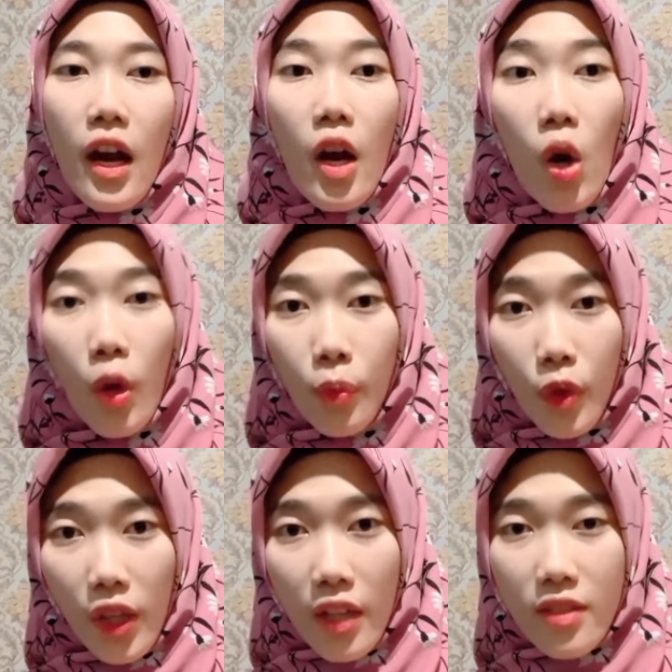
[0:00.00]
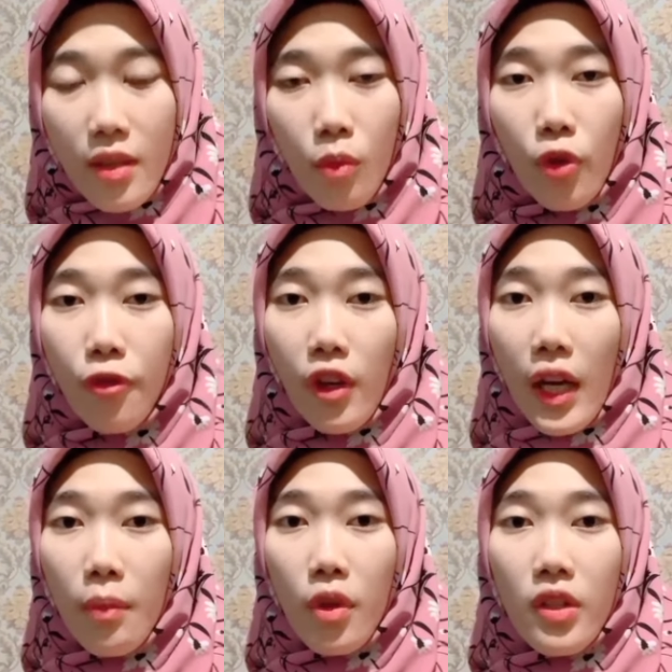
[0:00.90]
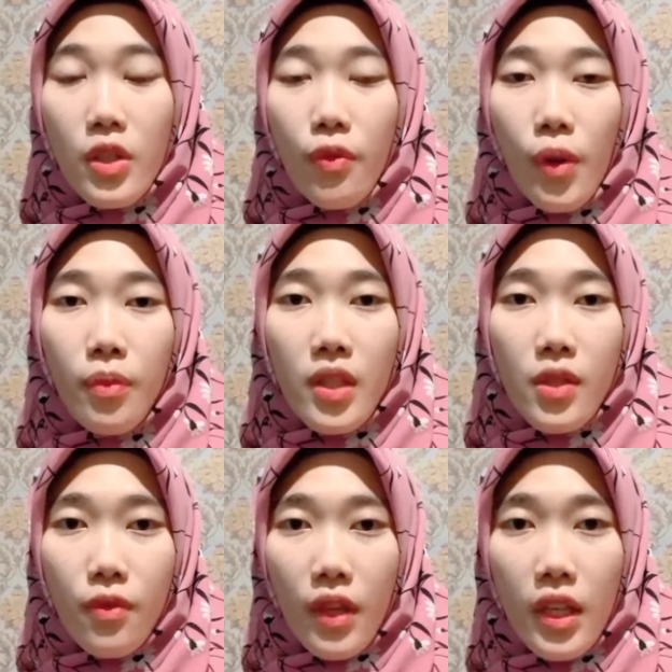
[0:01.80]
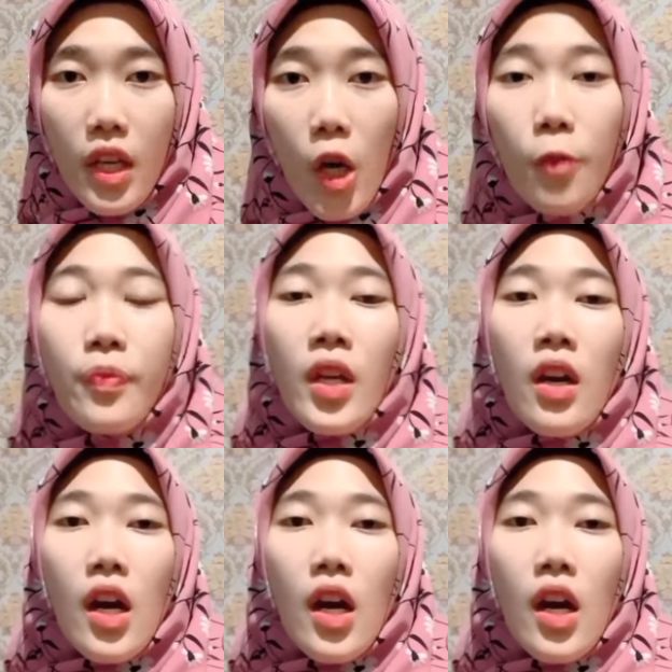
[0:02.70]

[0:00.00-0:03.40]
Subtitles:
and I hope you gain some new vocabularies from this video.